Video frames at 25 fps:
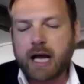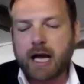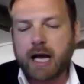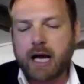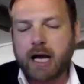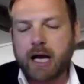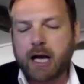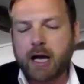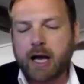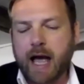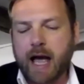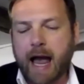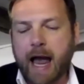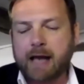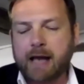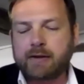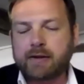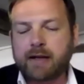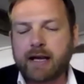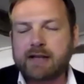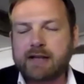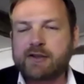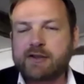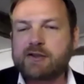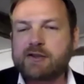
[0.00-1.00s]

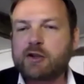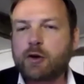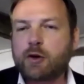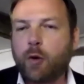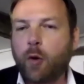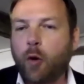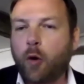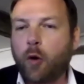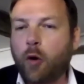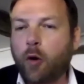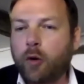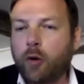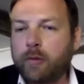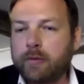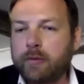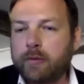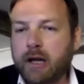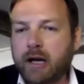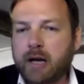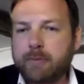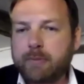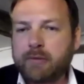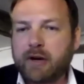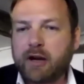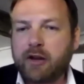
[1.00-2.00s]
and score
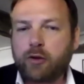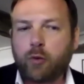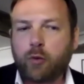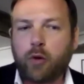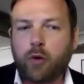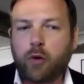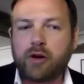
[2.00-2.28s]
both